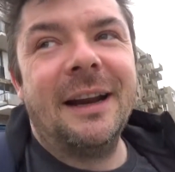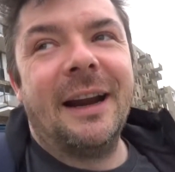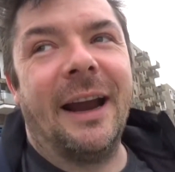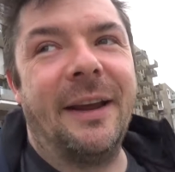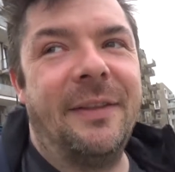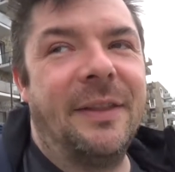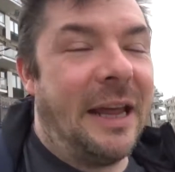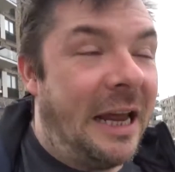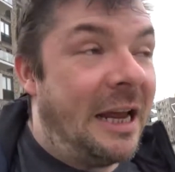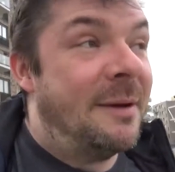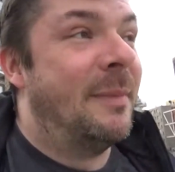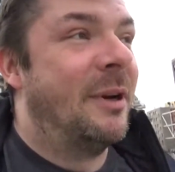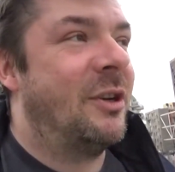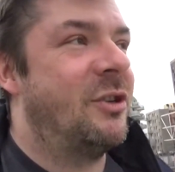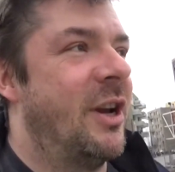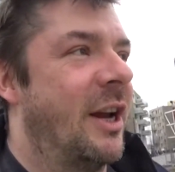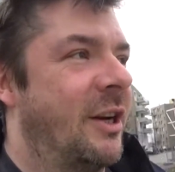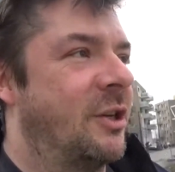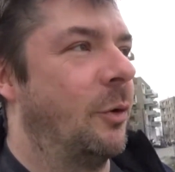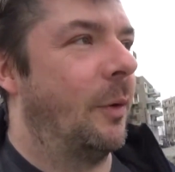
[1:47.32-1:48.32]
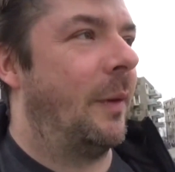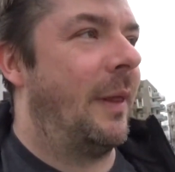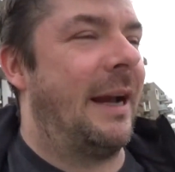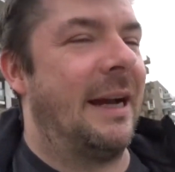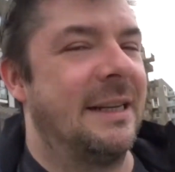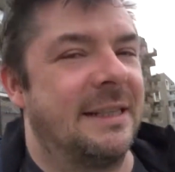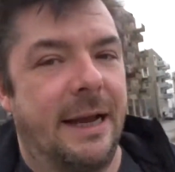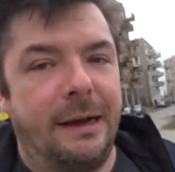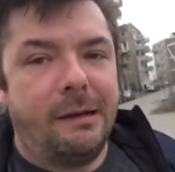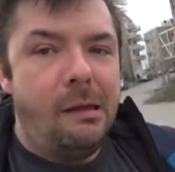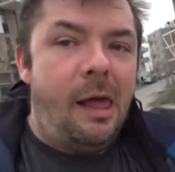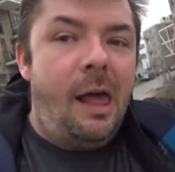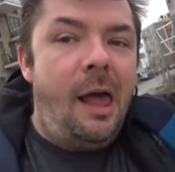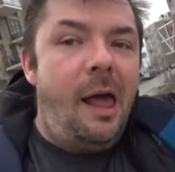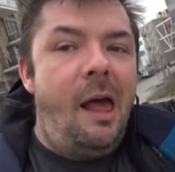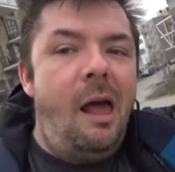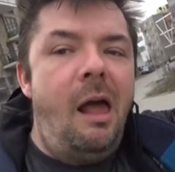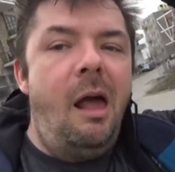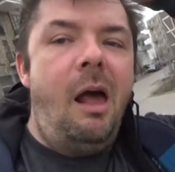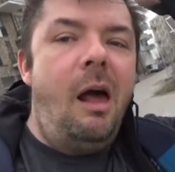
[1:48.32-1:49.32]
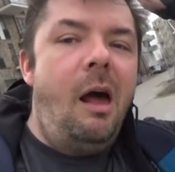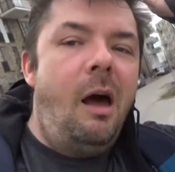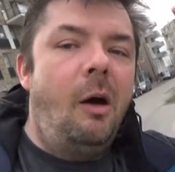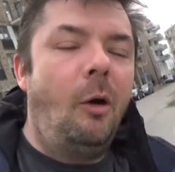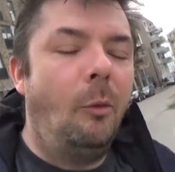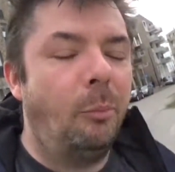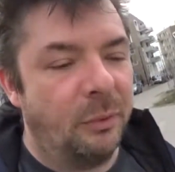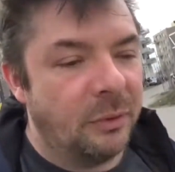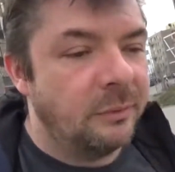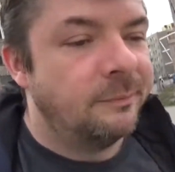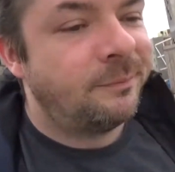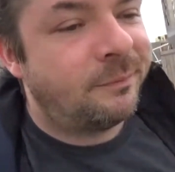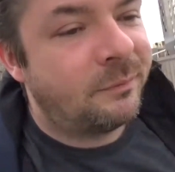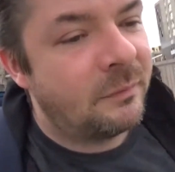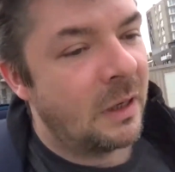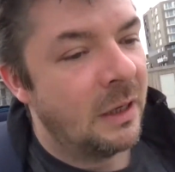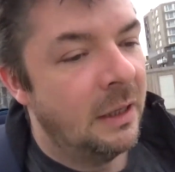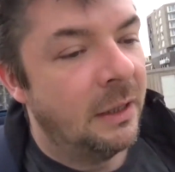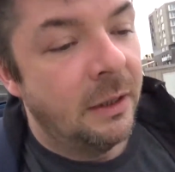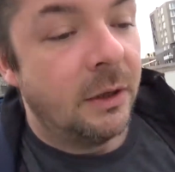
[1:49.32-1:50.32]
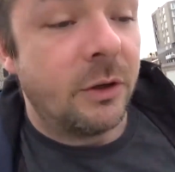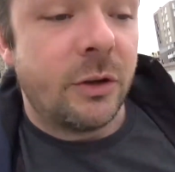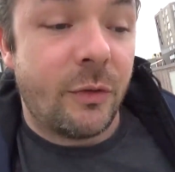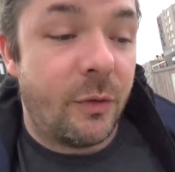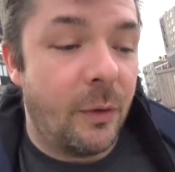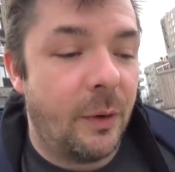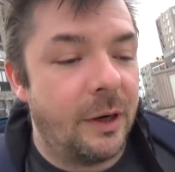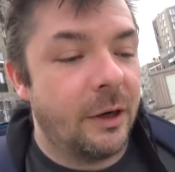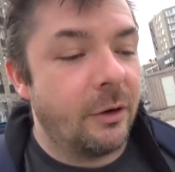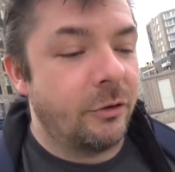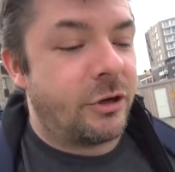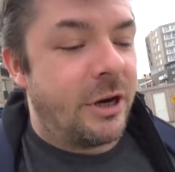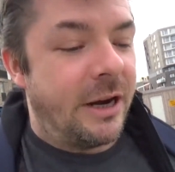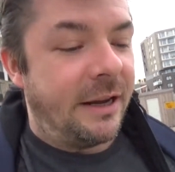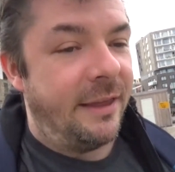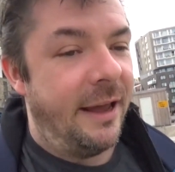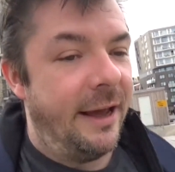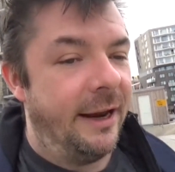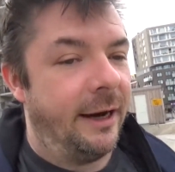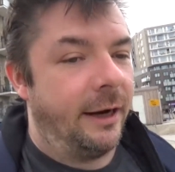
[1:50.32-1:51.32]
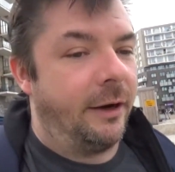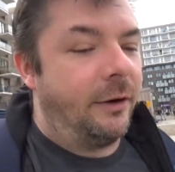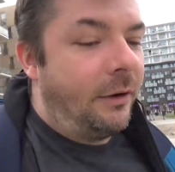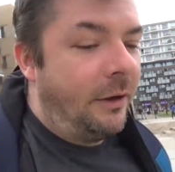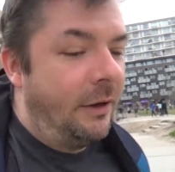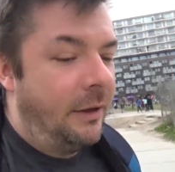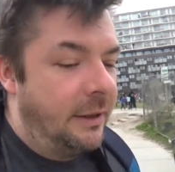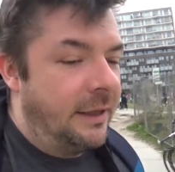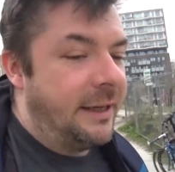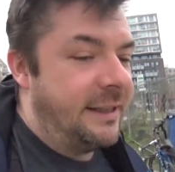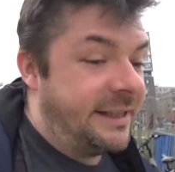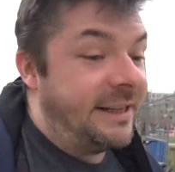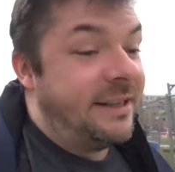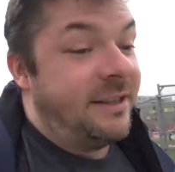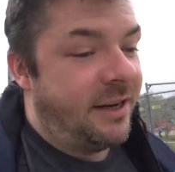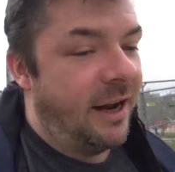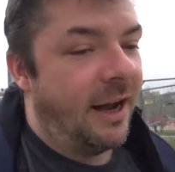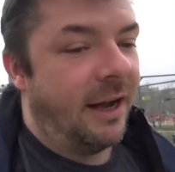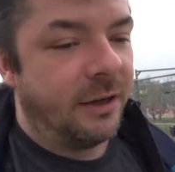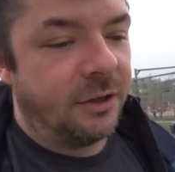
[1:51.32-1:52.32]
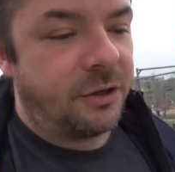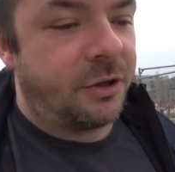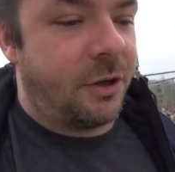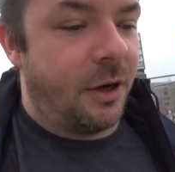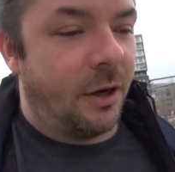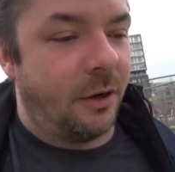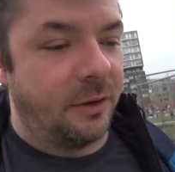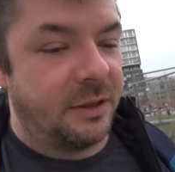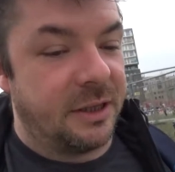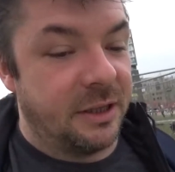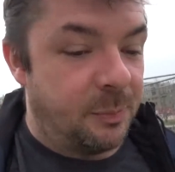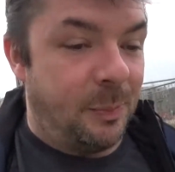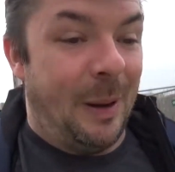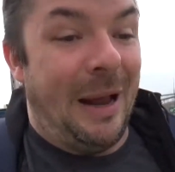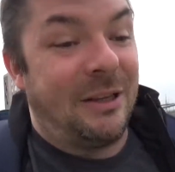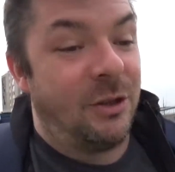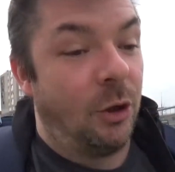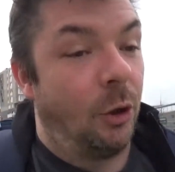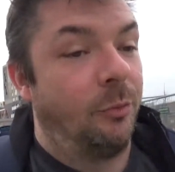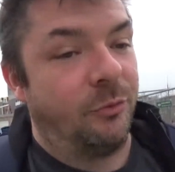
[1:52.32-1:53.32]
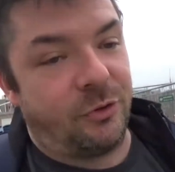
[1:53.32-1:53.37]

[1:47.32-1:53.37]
And the image next to it, the guy's like, help! So if you want to go check that out, it's in Dutch, so it says pas op